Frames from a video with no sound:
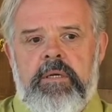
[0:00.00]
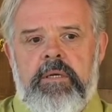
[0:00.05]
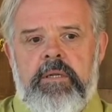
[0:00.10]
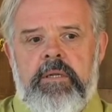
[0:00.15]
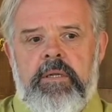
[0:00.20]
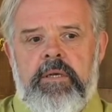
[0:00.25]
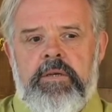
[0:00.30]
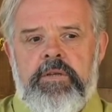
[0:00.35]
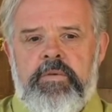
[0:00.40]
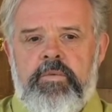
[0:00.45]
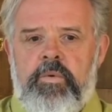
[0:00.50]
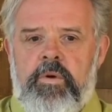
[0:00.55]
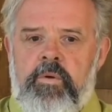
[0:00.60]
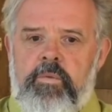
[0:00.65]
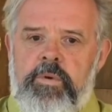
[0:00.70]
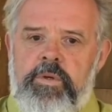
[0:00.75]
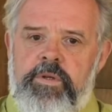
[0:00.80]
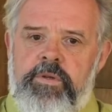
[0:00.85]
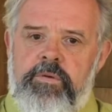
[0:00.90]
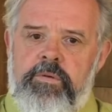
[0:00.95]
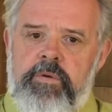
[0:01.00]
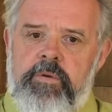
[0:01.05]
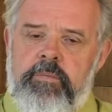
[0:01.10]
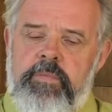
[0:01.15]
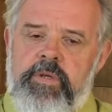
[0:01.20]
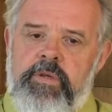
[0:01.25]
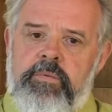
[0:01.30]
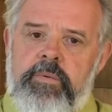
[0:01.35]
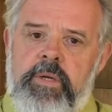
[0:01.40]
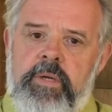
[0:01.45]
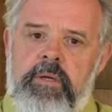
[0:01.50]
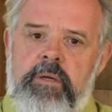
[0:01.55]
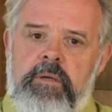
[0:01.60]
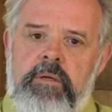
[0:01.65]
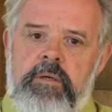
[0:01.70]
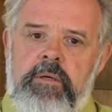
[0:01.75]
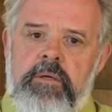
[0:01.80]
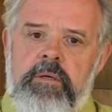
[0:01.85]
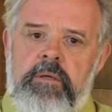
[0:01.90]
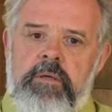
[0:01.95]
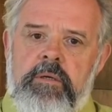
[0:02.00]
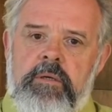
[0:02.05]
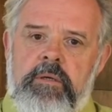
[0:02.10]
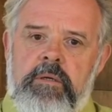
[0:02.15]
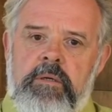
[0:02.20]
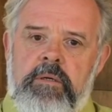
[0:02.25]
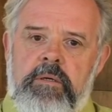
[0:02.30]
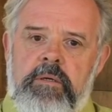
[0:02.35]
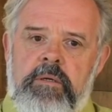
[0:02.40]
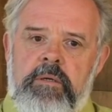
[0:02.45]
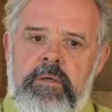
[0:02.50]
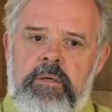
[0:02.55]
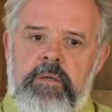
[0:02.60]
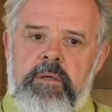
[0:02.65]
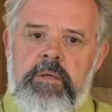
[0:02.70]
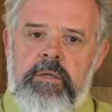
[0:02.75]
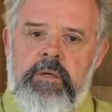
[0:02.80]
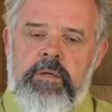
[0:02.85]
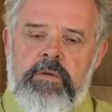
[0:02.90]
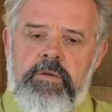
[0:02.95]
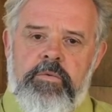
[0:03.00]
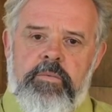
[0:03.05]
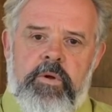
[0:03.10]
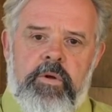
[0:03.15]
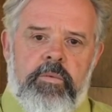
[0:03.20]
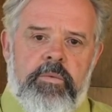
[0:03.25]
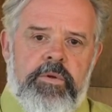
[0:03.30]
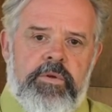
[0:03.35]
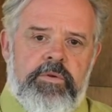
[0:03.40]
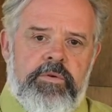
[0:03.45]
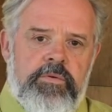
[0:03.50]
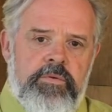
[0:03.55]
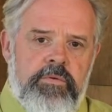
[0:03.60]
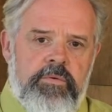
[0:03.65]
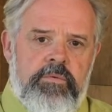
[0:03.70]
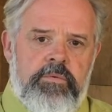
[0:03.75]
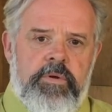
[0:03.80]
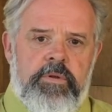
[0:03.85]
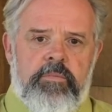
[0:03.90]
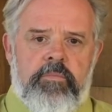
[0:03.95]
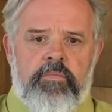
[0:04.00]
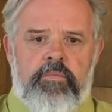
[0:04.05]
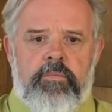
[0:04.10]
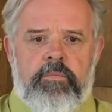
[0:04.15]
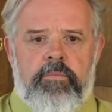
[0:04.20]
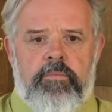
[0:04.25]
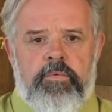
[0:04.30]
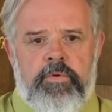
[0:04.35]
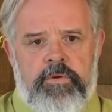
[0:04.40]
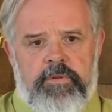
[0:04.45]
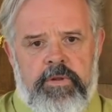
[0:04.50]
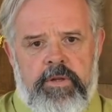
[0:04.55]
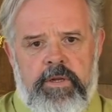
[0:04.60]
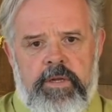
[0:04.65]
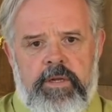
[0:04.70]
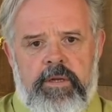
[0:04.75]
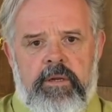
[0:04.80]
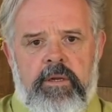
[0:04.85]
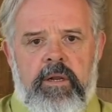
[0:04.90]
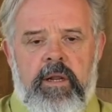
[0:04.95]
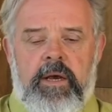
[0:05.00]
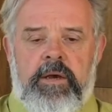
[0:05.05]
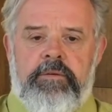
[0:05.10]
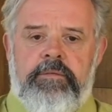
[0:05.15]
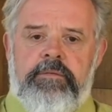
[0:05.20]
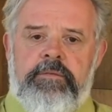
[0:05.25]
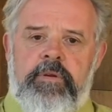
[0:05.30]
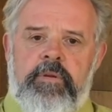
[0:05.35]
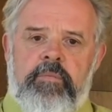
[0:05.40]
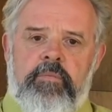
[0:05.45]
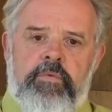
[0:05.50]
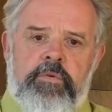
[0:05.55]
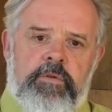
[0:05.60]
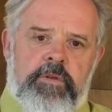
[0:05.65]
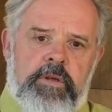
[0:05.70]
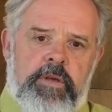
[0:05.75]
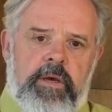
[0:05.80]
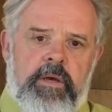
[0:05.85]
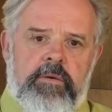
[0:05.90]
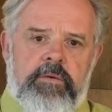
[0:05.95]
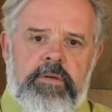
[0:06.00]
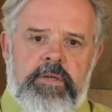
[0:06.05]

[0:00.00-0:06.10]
There is what we do in between. There's what we do with breathing in life and breathing out